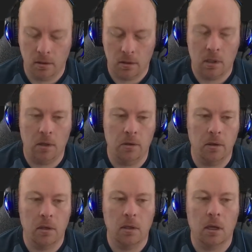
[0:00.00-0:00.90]

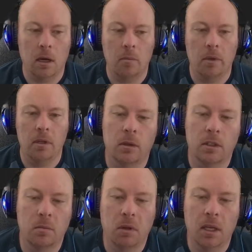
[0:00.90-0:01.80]
Color Cop to
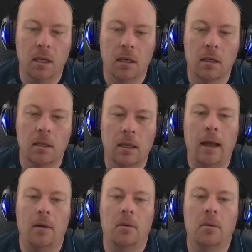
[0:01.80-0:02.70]
explain
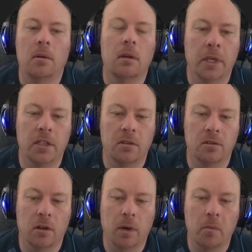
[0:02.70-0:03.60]
how pixels
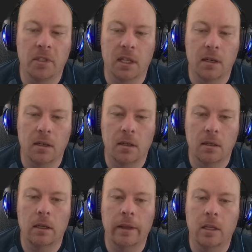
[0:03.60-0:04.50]
are represented
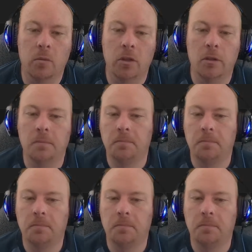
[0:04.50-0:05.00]
in the computer.